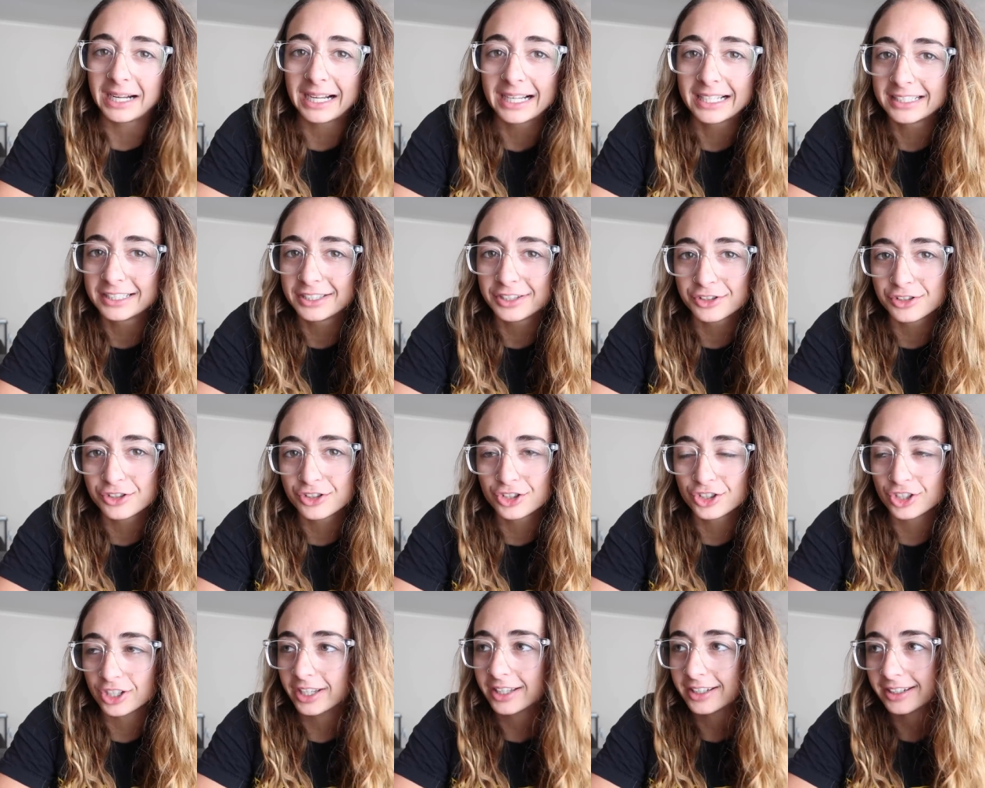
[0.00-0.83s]
mine is
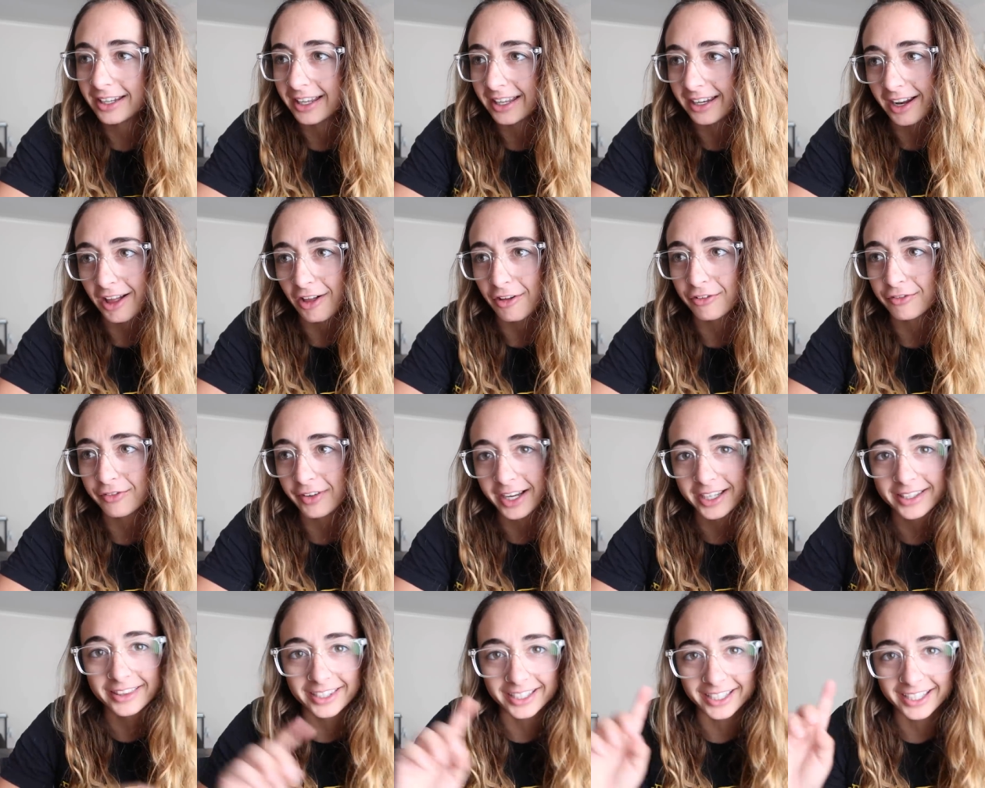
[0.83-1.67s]
shit and I'll
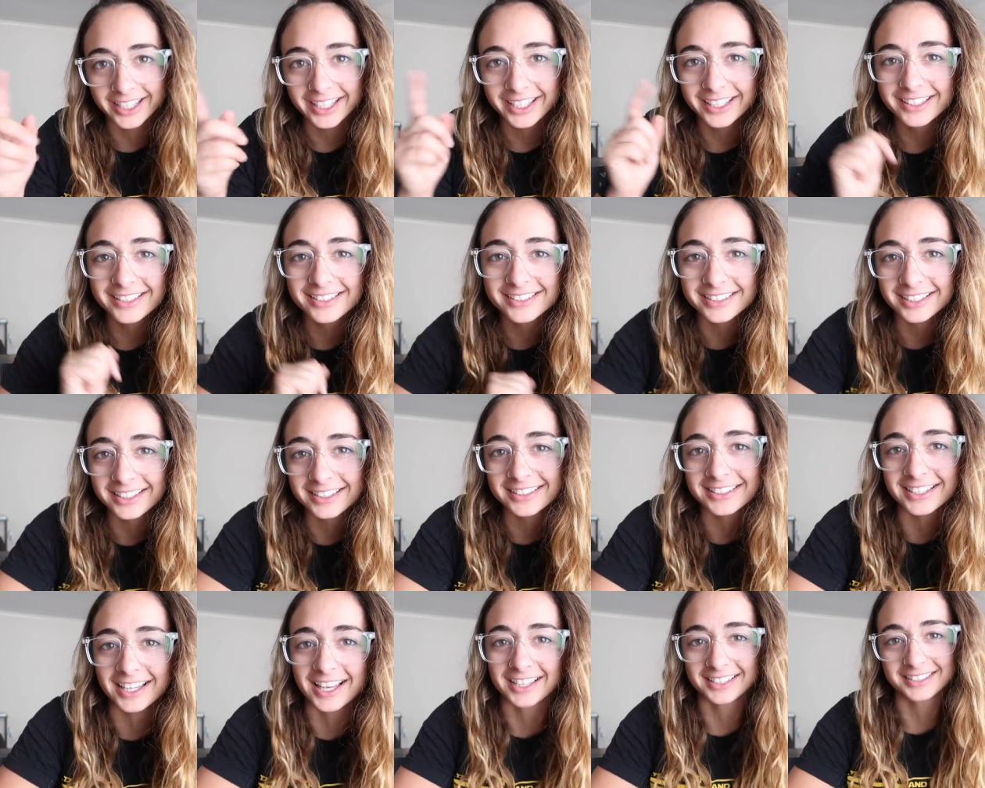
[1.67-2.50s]
find the key to
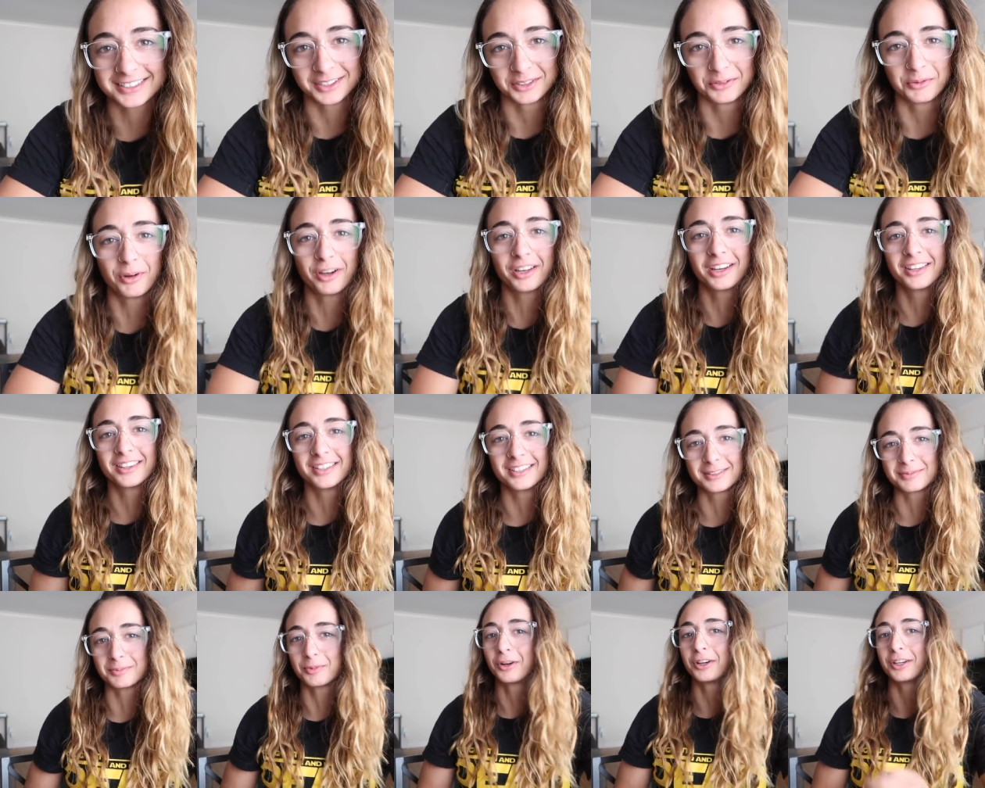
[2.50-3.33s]
success in one of
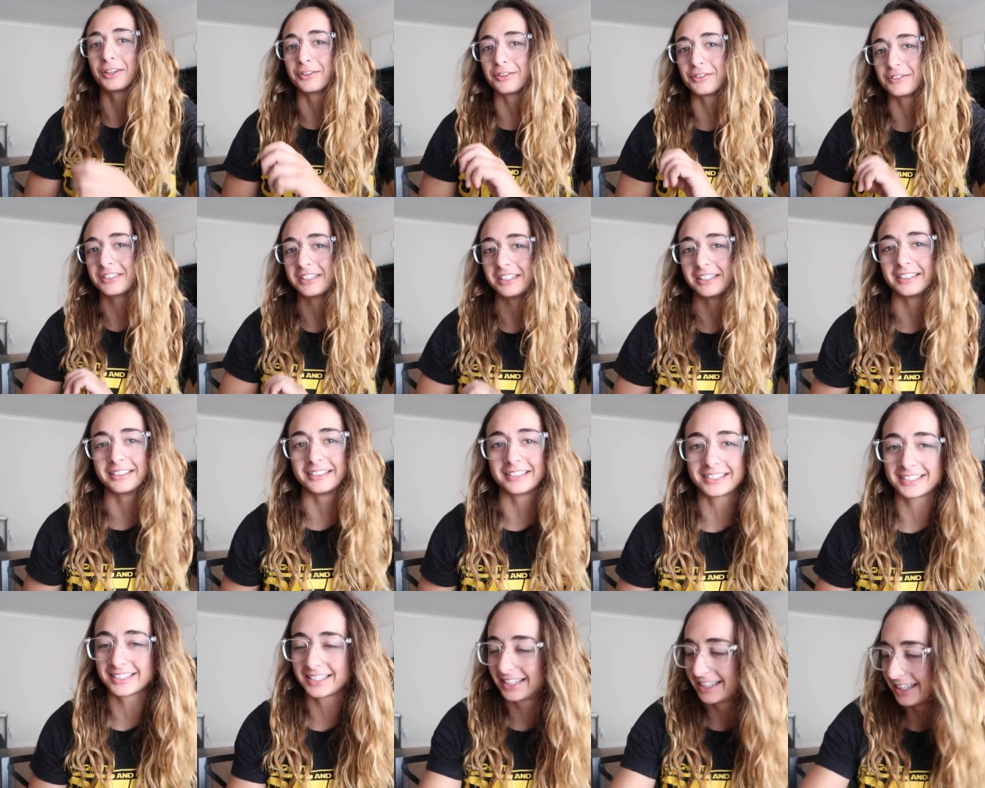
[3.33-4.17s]
these morning
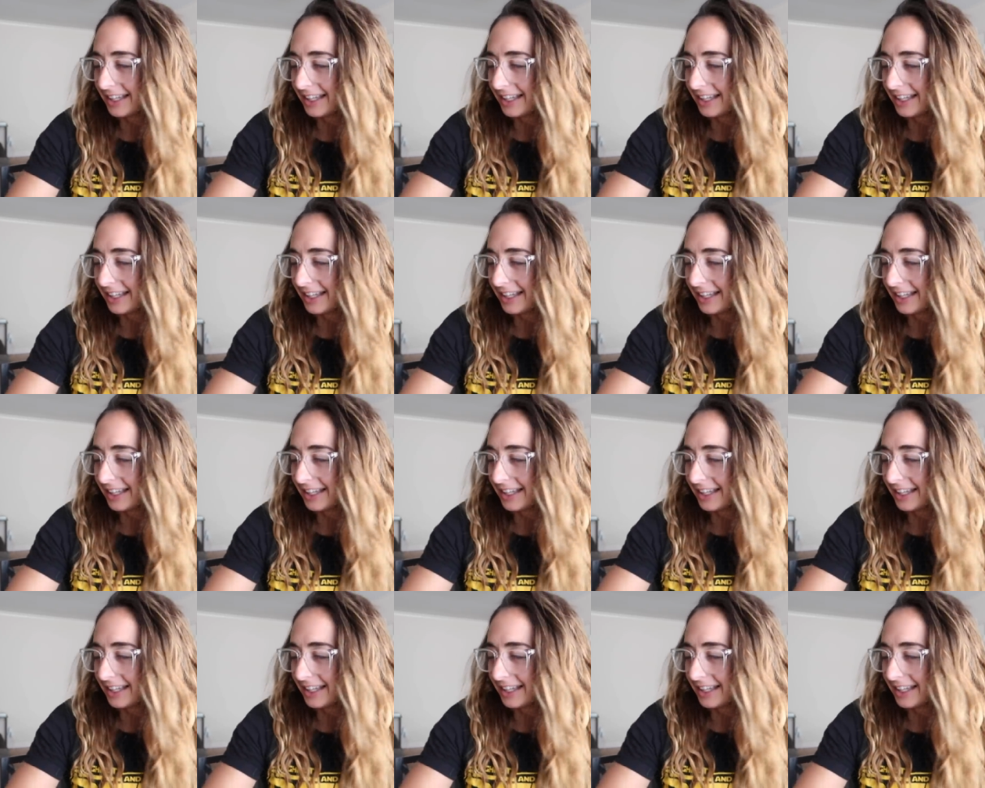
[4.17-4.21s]
routines.